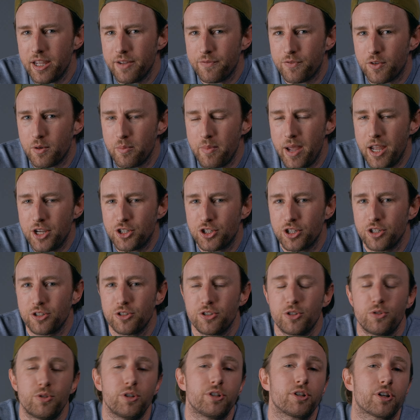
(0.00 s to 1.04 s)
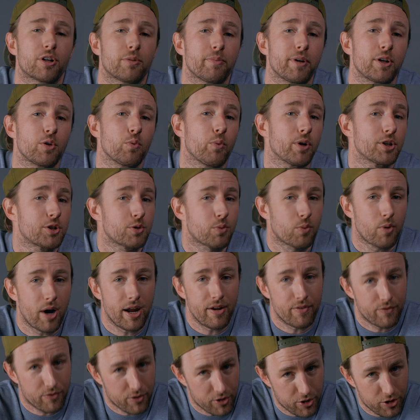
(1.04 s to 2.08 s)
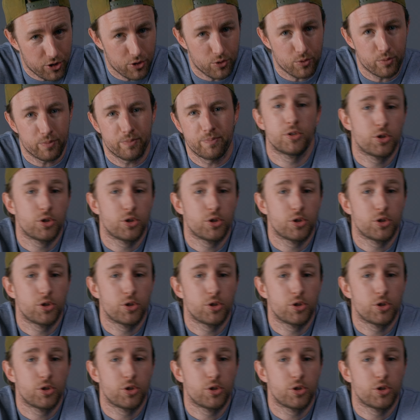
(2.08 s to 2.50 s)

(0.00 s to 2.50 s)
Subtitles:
information to determine what's right for you.